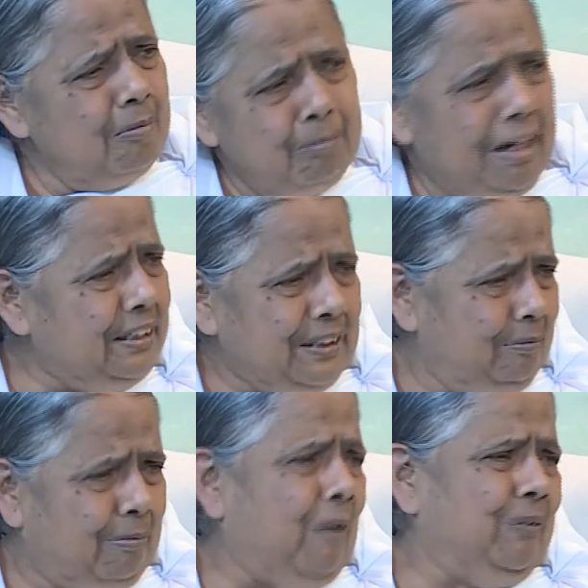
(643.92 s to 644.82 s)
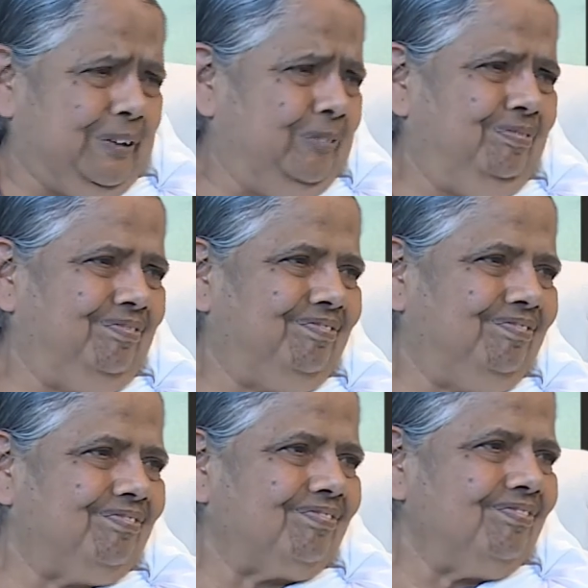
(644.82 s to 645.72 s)
mental power.
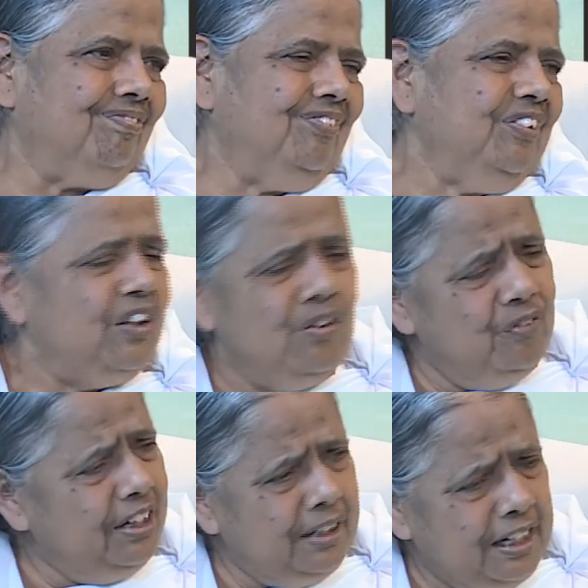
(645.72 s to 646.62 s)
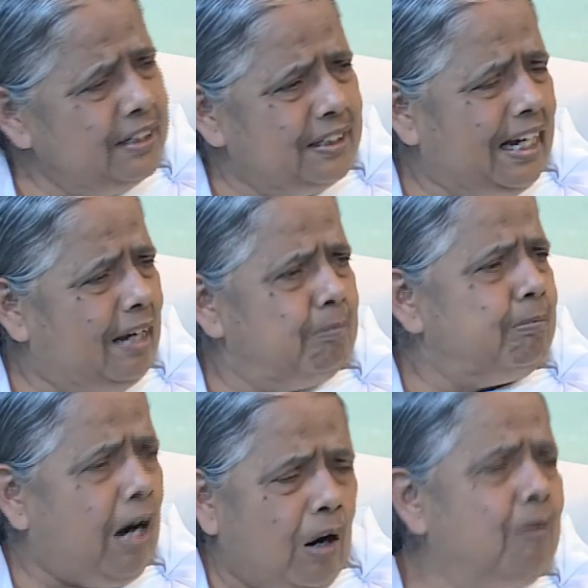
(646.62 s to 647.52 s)
We need
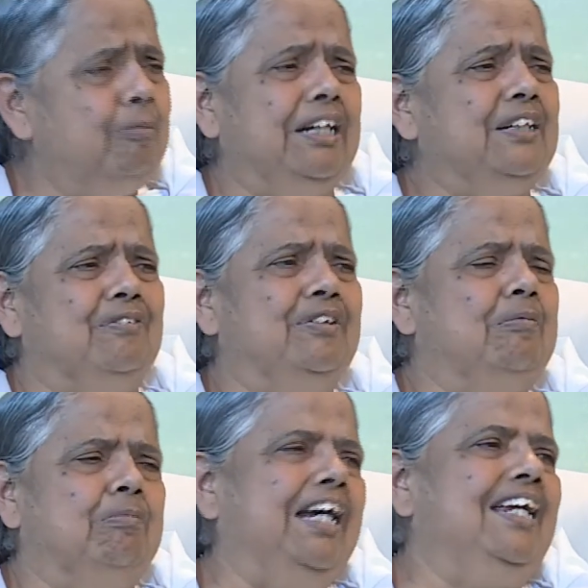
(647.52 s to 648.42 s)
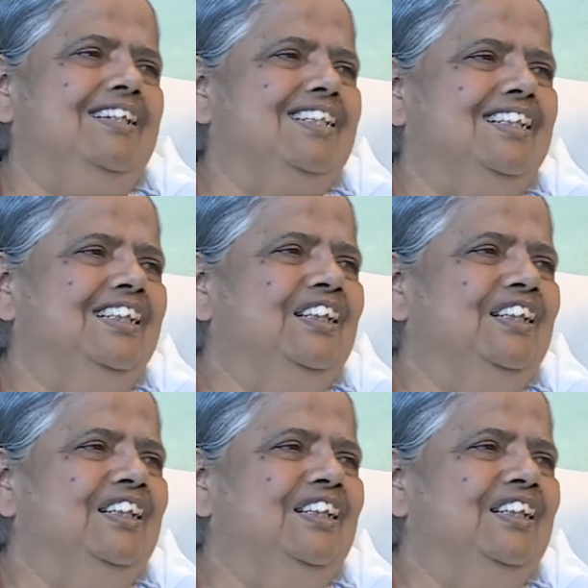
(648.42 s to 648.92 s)
empowerment of the mind.